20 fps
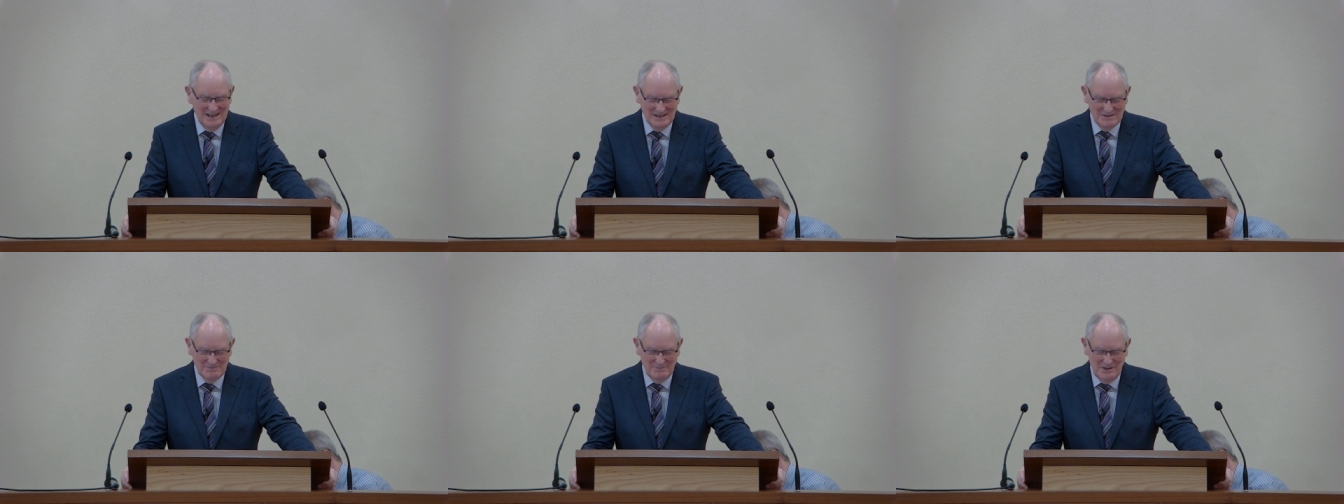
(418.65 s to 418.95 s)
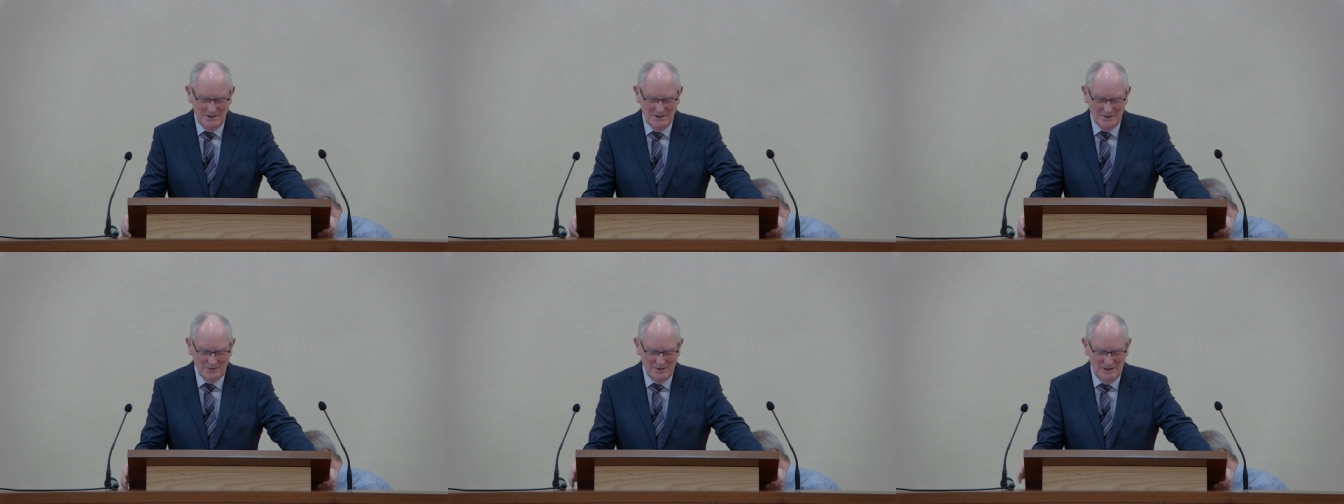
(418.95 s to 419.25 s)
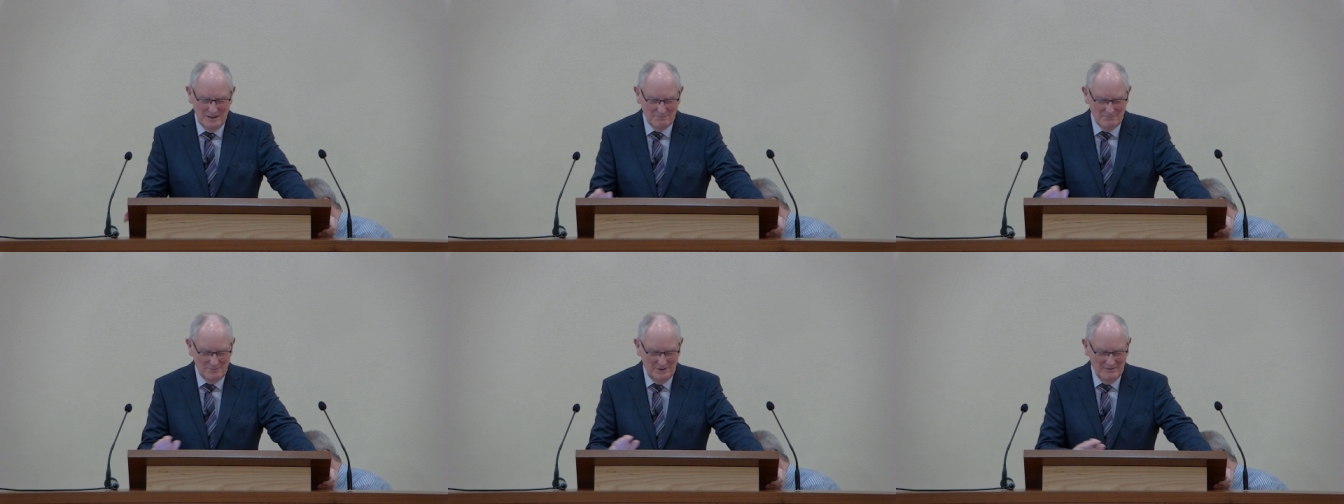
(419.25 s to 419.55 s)
It's been a
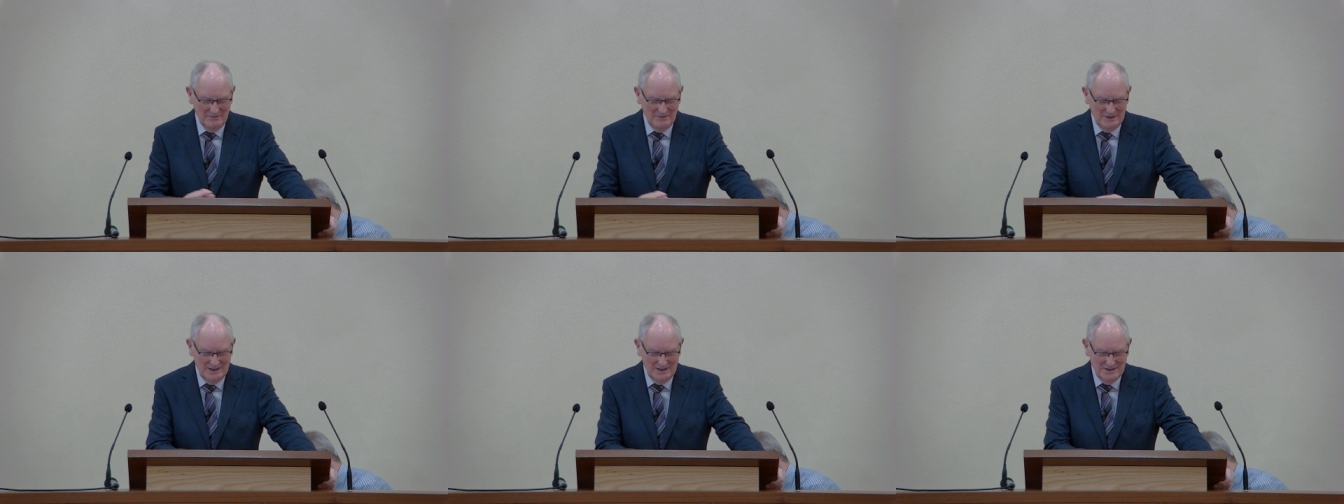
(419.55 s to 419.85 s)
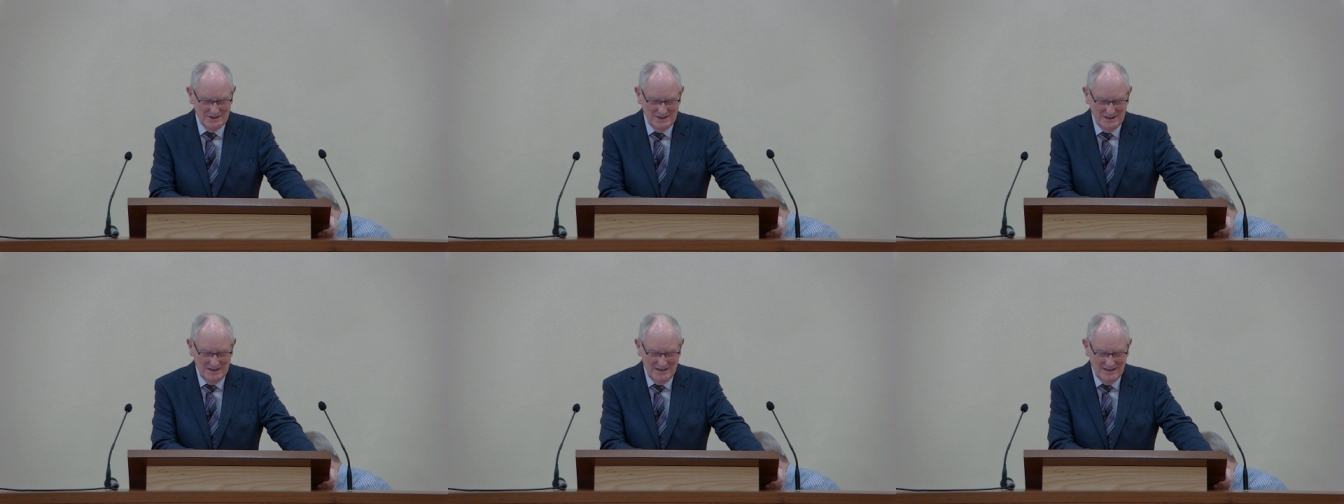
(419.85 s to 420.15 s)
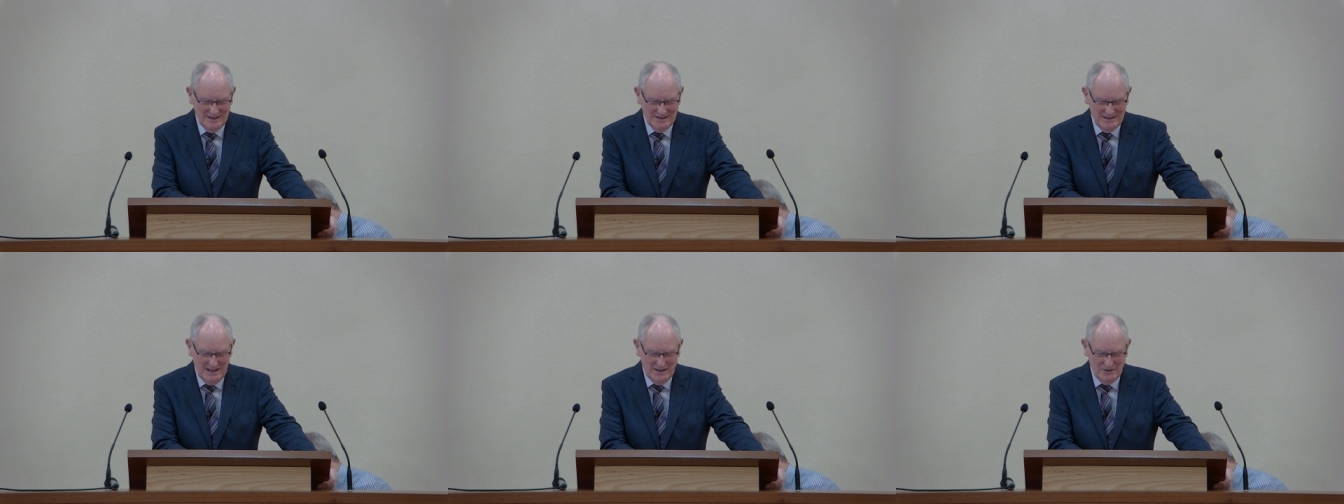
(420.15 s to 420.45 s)
great privilege.
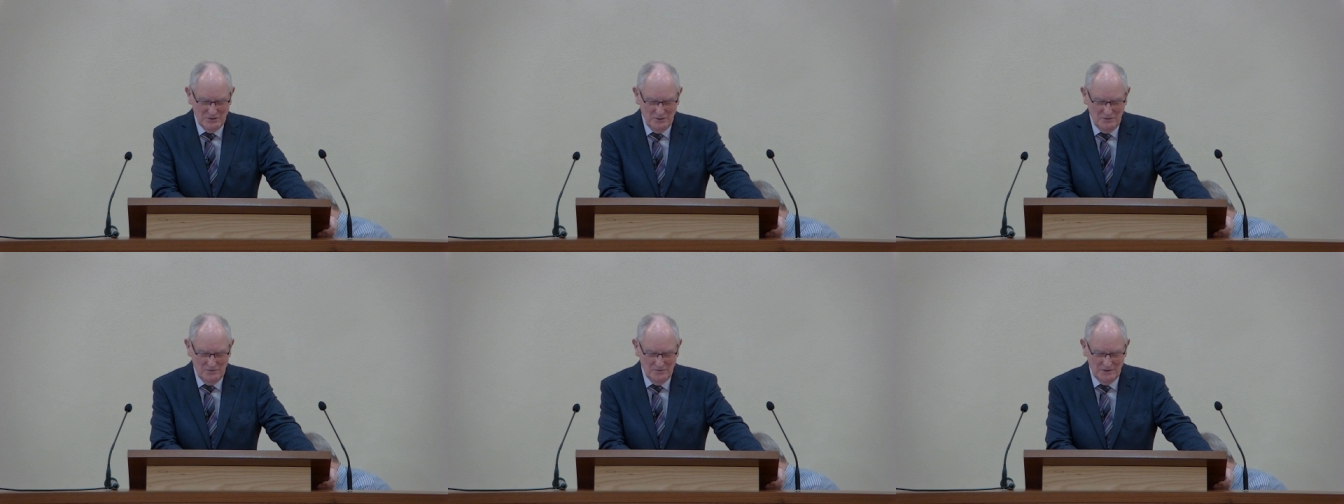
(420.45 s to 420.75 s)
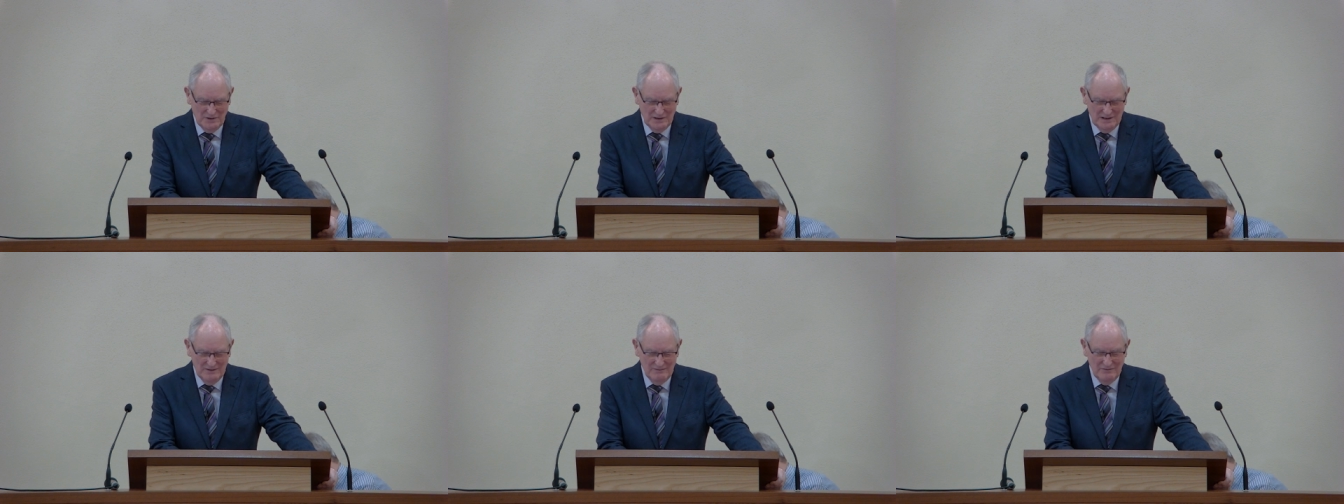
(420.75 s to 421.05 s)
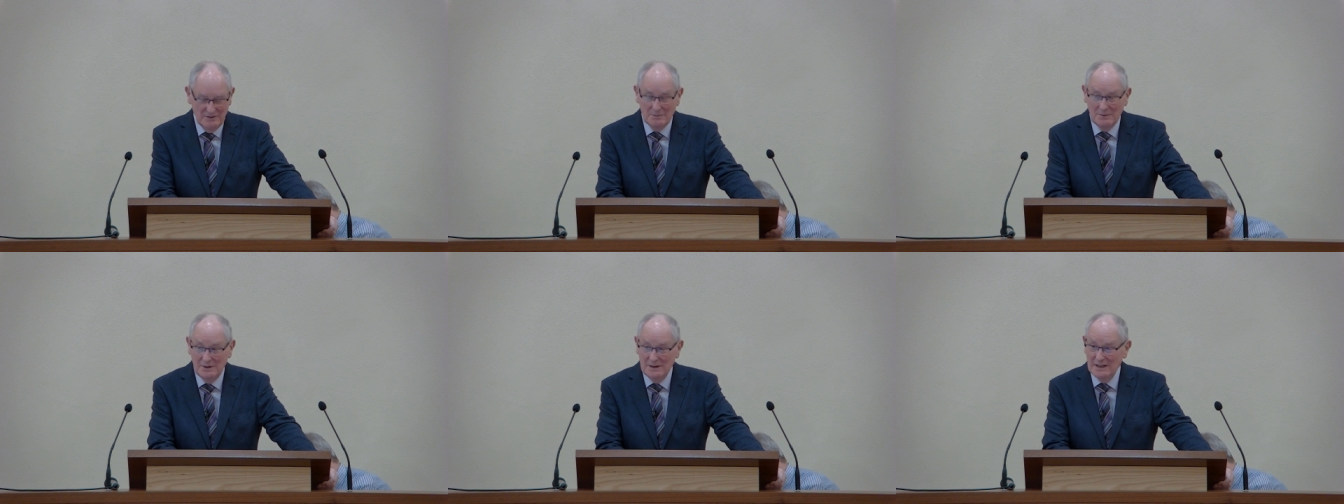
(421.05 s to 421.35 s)
Thank you for
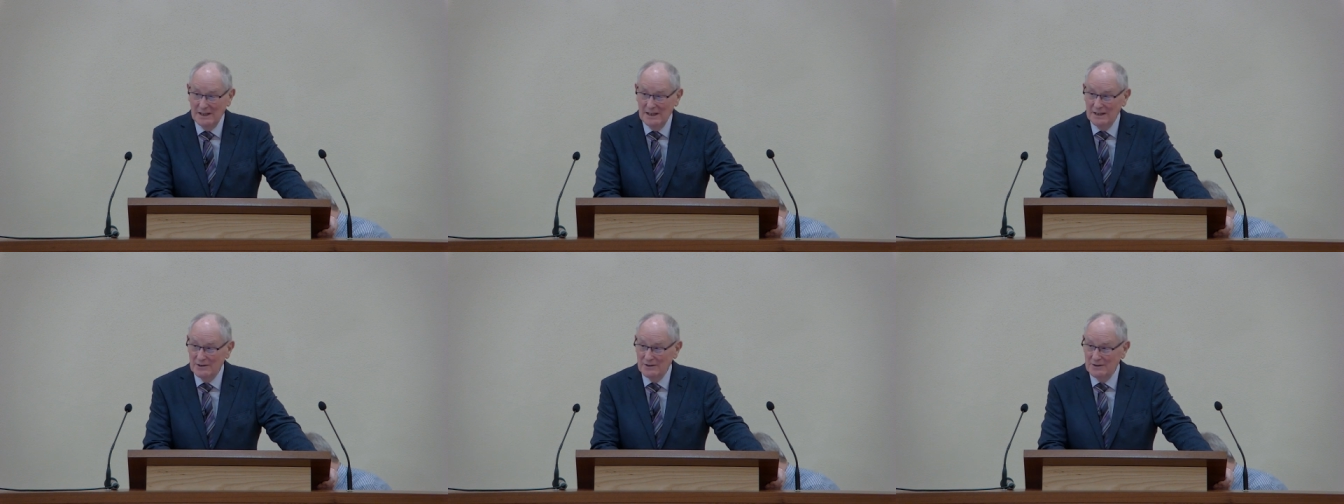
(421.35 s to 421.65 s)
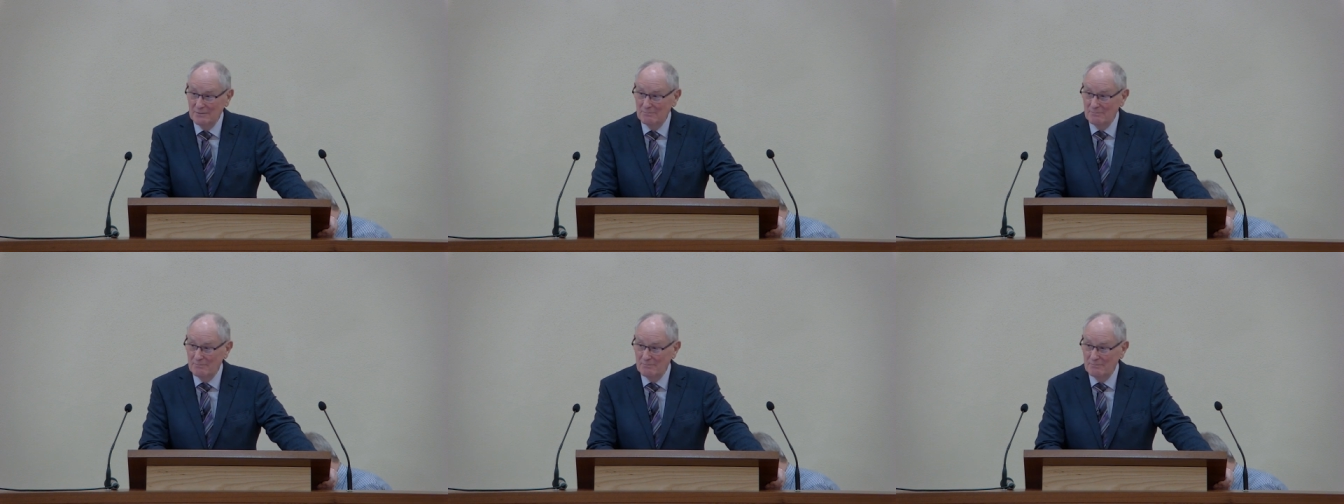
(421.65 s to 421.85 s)
giving me that